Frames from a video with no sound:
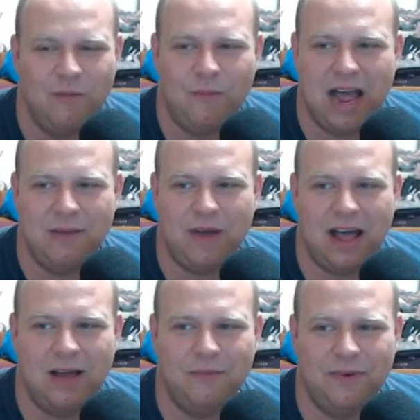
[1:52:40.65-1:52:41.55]
My
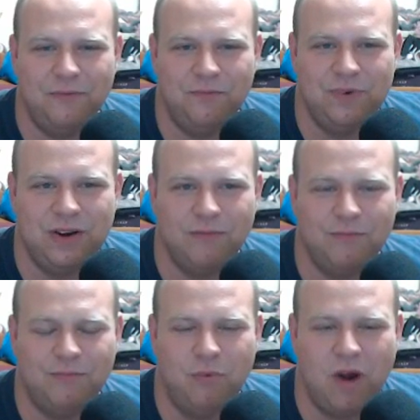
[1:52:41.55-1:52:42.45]
mom
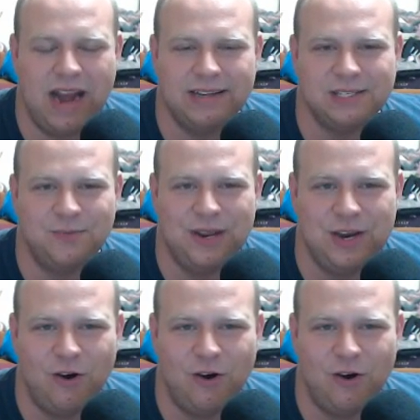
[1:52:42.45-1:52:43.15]
raised me.